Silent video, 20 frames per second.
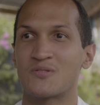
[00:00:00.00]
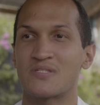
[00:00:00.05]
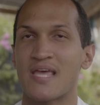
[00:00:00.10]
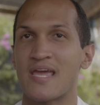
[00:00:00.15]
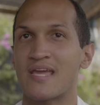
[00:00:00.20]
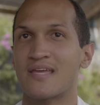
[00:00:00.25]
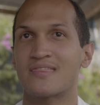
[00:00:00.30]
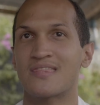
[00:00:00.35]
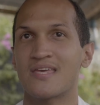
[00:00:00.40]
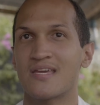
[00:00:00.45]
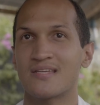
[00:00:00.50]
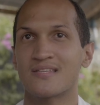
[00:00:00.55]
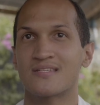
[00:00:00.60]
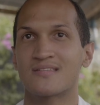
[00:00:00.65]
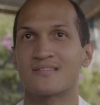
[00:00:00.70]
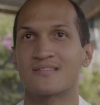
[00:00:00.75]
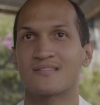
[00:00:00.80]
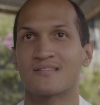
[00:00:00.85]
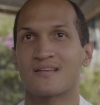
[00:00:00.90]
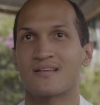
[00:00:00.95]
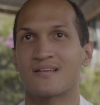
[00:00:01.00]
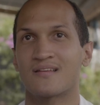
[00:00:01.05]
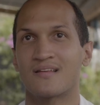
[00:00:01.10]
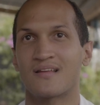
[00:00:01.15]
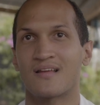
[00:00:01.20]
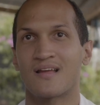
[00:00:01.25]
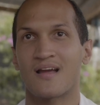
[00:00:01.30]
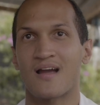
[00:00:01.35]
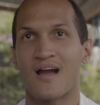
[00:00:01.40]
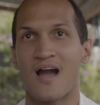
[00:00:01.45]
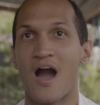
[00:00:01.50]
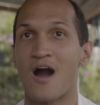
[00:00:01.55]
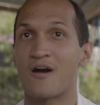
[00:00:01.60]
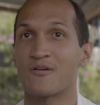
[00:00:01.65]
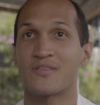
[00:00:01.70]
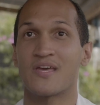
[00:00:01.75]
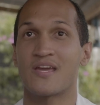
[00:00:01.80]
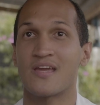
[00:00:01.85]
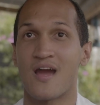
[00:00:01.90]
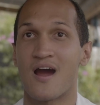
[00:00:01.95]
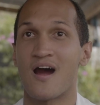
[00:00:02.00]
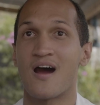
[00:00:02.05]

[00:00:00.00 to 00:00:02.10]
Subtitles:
take things how they